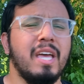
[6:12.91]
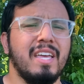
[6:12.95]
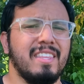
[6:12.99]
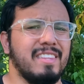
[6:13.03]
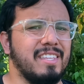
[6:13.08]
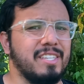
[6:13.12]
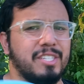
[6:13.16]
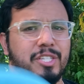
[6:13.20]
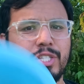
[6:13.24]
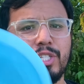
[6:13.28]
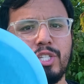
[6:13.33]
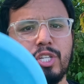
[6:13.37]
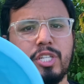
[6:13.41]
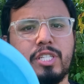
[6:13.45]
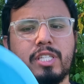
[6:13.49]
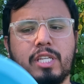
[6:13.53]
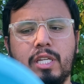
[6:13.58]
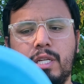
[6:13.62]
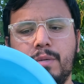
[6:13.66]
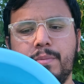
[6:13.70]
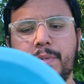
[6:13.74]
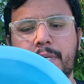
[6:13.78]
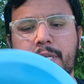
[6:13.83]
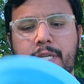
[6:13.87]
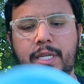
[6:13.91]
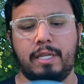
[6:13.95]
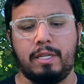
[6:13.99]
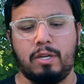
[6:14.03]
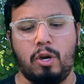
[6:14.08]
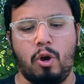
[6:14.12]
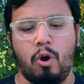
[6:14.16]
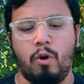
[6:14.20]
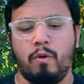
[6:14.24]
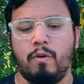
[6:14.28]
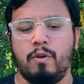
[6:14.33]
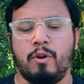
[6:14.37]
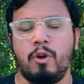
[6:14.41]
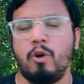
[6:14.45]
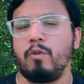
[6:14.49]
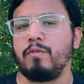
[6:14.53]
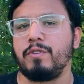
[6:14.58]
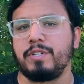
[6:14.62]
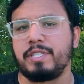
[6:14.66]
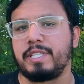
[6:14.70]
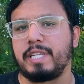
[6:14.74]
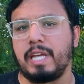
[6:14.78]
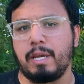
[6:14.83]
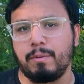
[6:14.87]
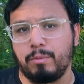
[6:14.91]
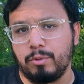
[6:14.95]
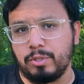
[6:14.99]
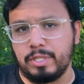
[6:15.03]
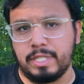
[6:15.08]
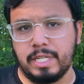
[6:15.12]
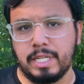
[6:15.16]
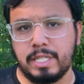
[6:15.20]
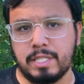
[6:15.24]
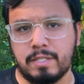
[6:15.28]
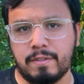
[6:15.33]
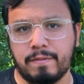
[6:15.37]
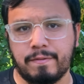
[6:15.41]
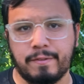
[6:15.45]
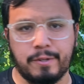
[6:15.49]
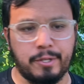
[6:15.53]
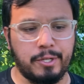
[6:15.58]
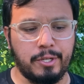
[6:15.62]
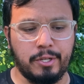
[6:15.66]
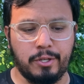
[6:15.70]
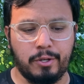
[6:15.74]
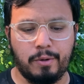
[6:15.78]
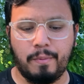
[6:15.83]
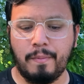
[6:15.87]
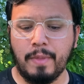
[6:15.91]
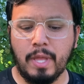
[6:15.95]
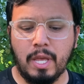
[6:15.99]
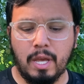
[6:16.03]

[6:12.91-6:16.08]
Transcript: this is just gonna be an overstable disc for you.